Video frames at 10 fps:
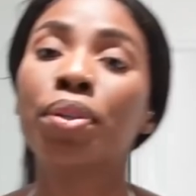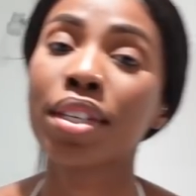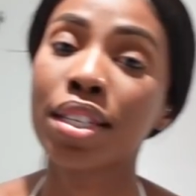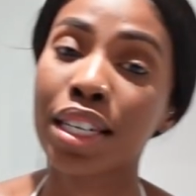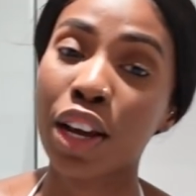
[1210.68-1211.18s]
Use
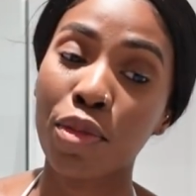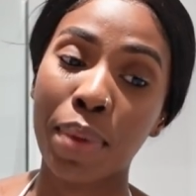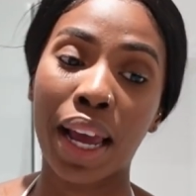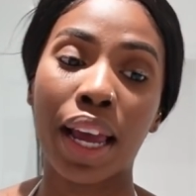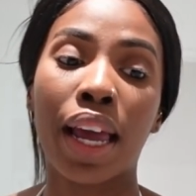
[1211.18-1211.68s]
this to take off
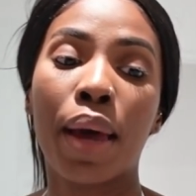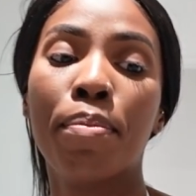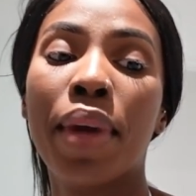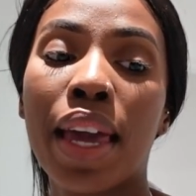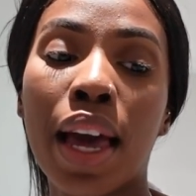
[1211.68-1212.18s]
my
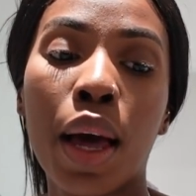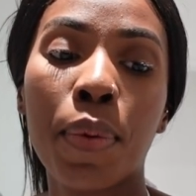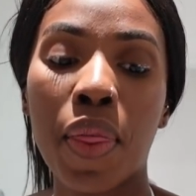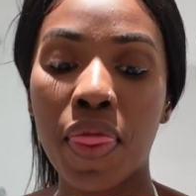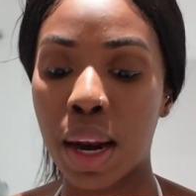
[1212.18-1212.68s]

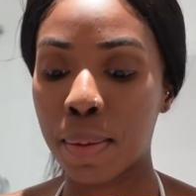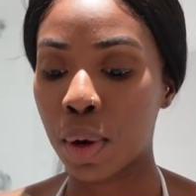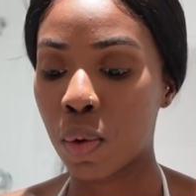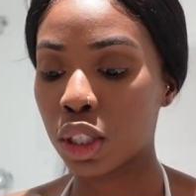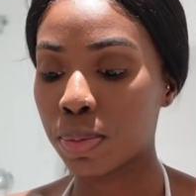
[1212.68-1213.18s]
makeup and then I'm
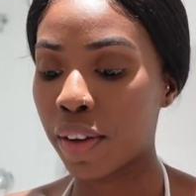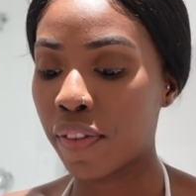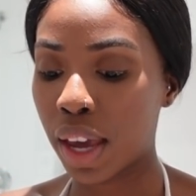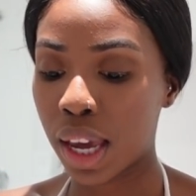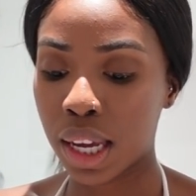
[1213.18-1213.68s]
going to wash my
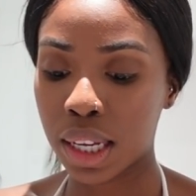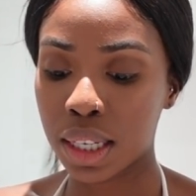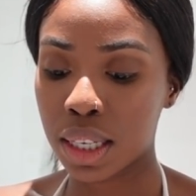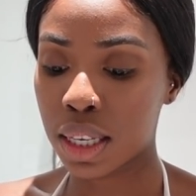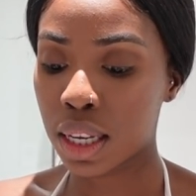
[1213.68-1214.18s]

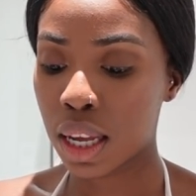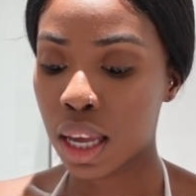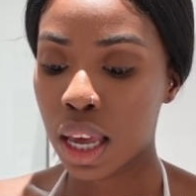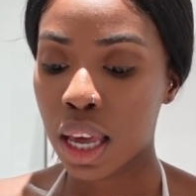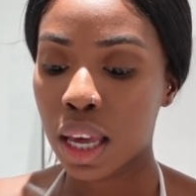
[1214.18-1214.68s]
face.
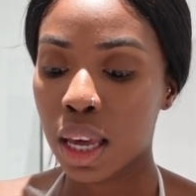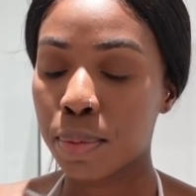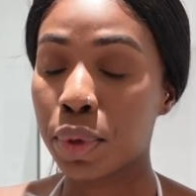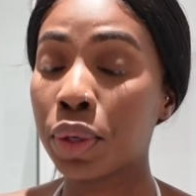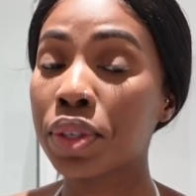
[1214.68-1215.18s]
I'm
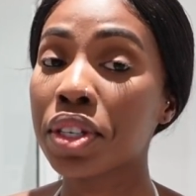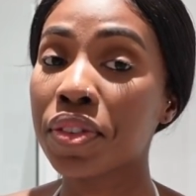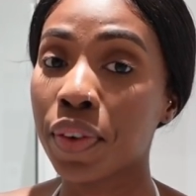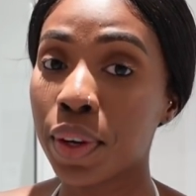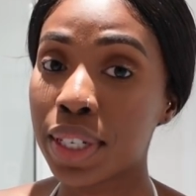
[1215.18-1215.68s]
gonna use
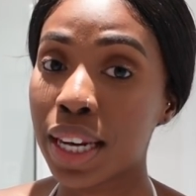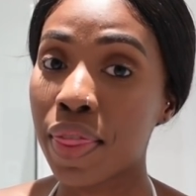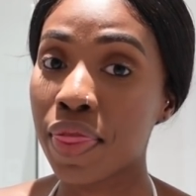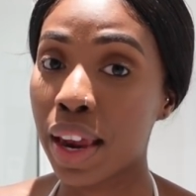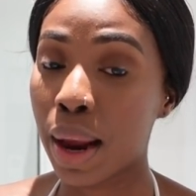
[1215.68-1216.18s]
this first
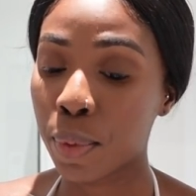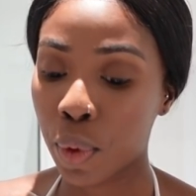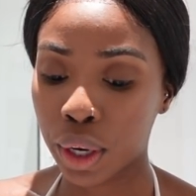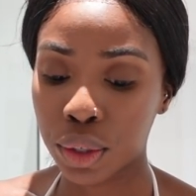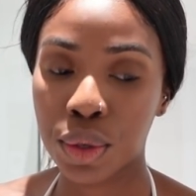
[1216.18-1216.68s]
and then I'm
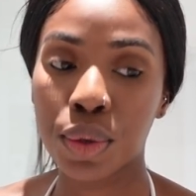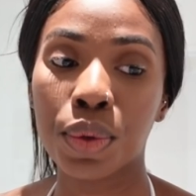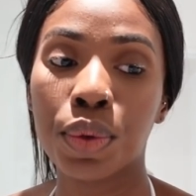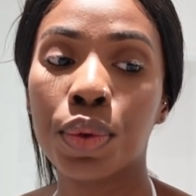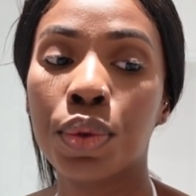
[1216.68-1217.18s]
going
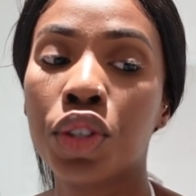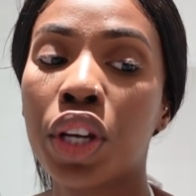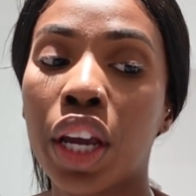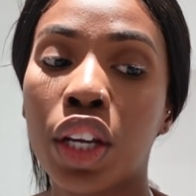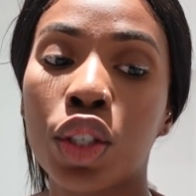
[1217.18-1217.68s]
to
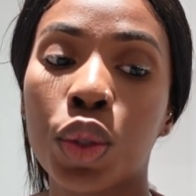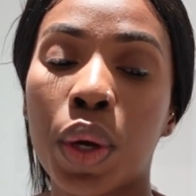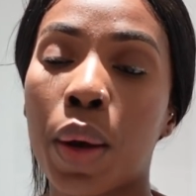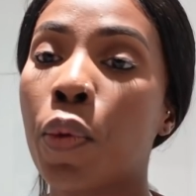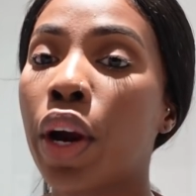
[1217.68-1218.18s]
change
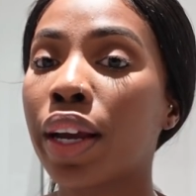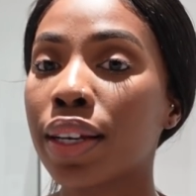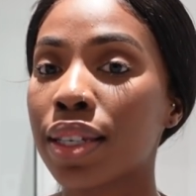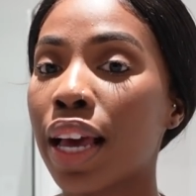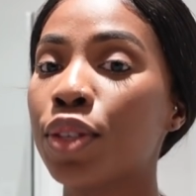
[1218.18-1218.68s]
what I'm wearing
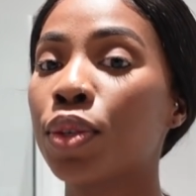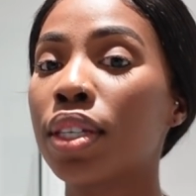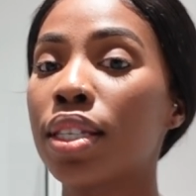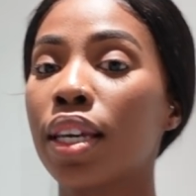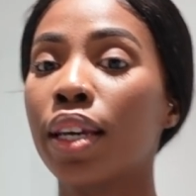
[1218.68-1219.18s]
because, as you
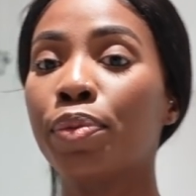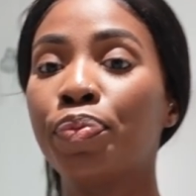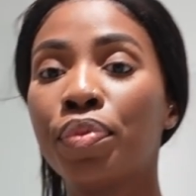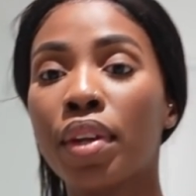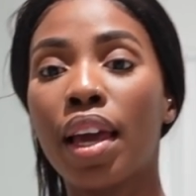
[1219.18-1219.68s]
can
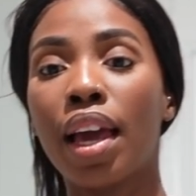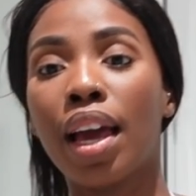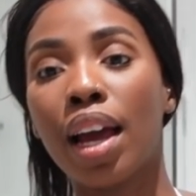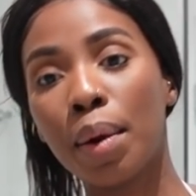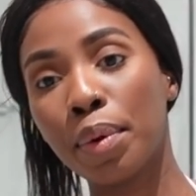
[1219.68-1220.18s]
see,
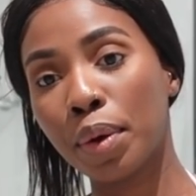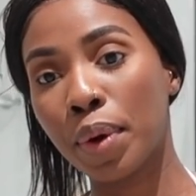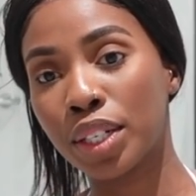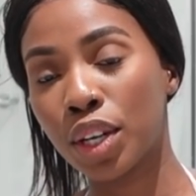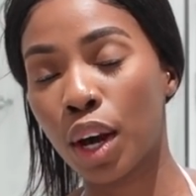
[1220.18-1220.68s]
I'm wearing a
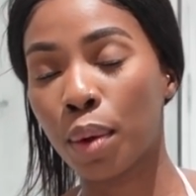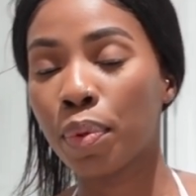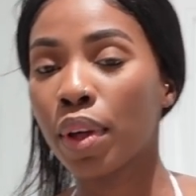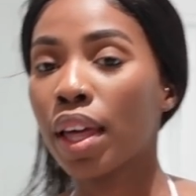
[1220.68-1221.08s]
white top.